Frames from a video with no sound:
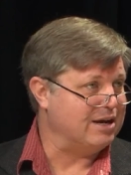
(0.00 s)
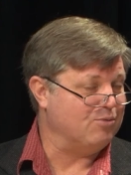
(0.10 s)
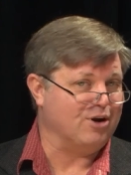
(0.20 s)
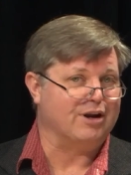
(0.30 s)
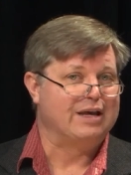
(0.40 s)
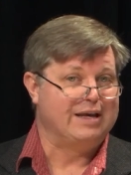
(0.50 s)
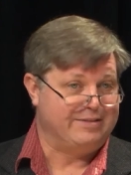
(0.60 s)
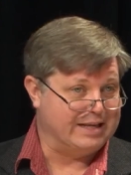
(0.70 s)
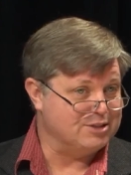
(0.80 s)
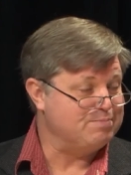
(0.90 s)
network
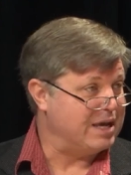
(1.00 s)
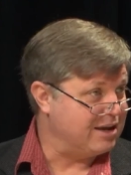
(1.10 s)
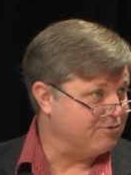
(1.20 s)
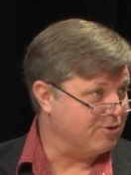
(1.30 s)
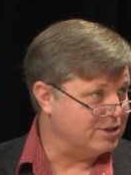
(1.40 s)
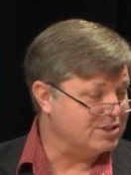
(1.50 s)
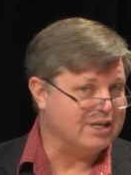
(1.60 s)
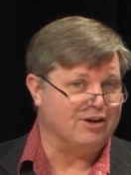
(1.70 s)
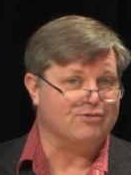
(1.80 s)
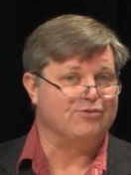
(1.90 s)
that's paying for
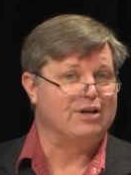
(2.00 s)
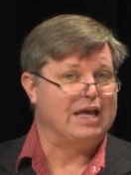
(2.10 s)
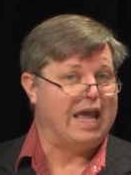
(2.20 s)
itself,